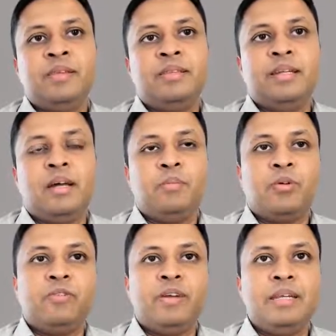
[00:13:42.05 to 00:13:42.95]
the number
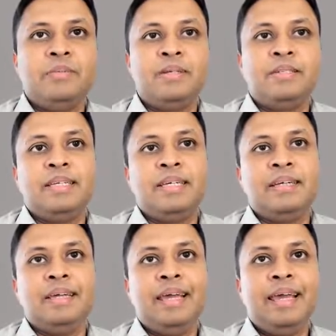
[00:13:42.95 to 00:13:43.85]
of elements
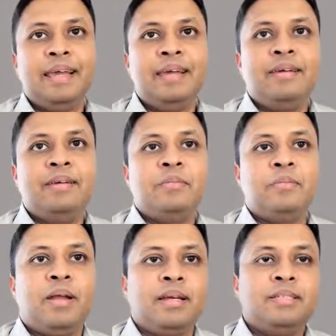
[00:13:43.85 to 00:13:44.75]
in A
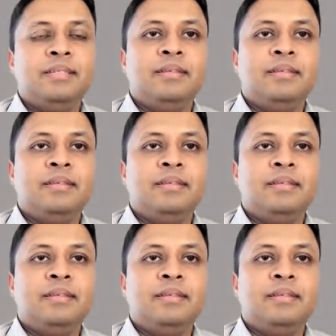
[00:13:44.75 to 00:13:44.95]
plus